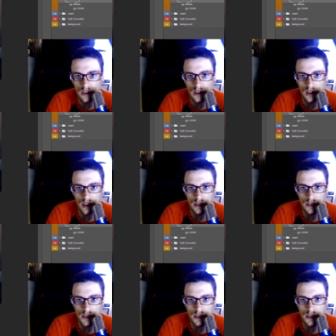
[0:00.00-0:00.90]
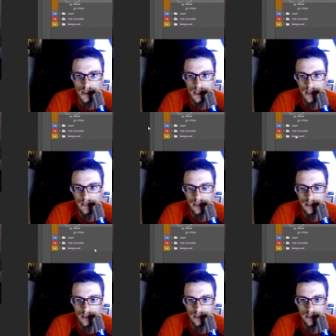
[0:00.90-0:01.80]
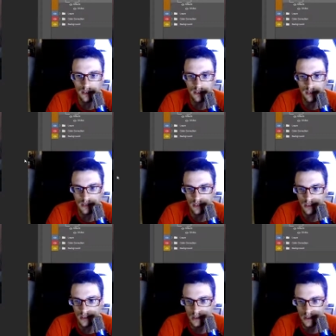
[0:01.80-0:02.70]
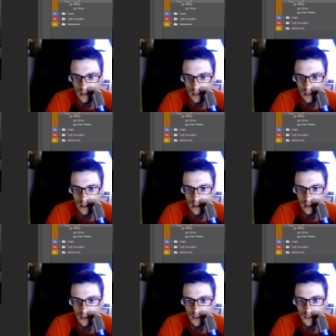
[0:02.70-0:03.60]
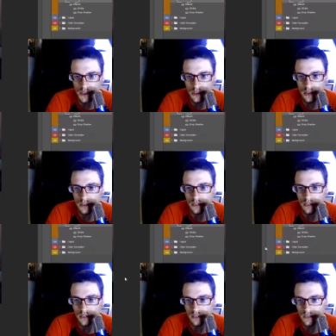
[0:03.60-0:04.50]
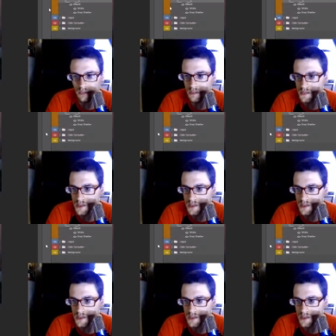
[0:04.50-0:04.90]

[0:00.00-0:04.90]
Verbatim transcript: I'm going to set it to 7. Then I'm going to add a drop shadow. Whoops,